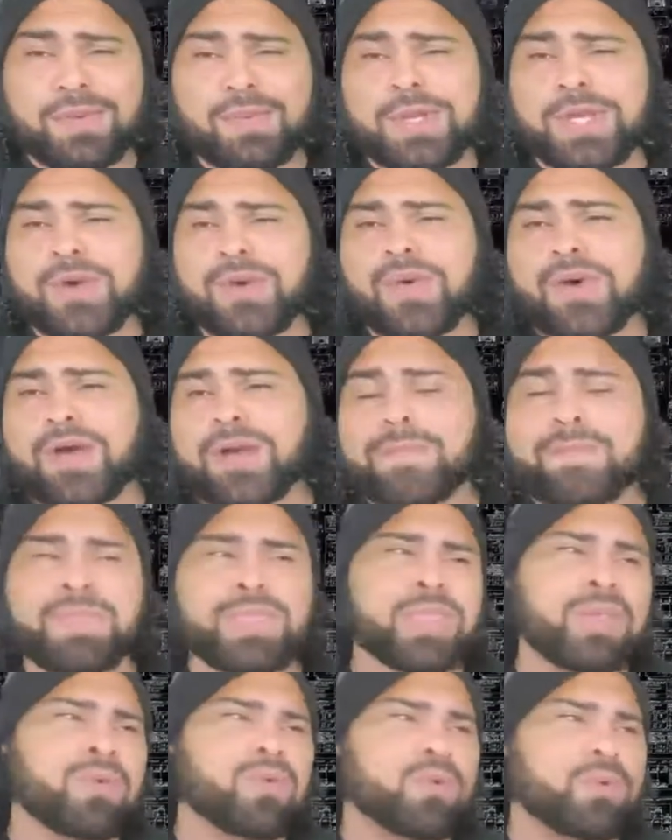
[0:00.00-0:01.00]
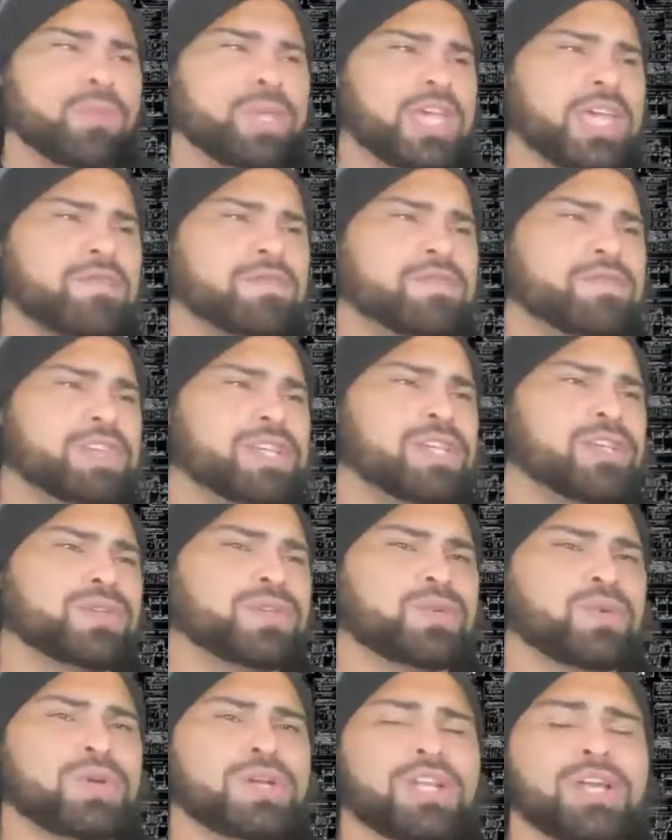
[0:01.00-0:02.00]
we go up. We'll be having videos
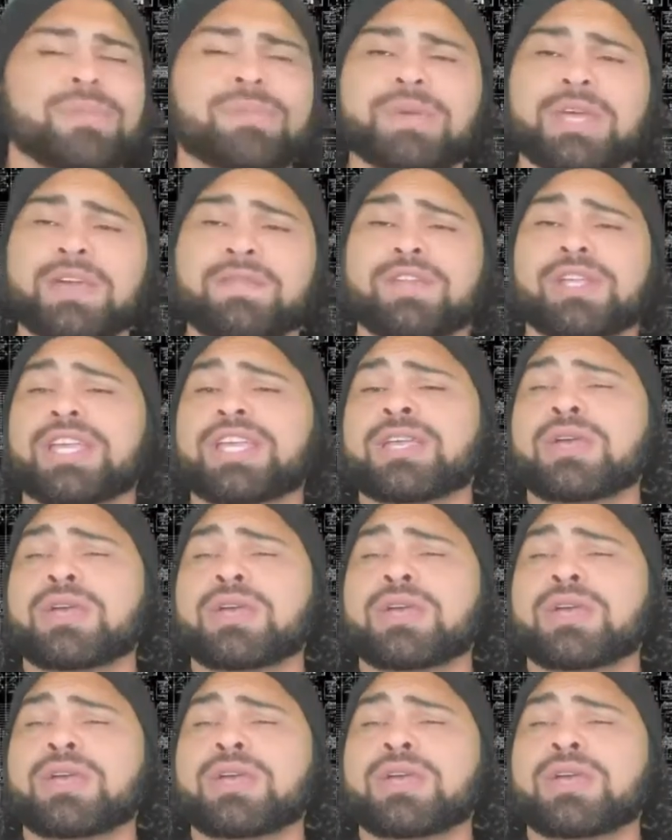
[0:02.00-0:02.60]
going up every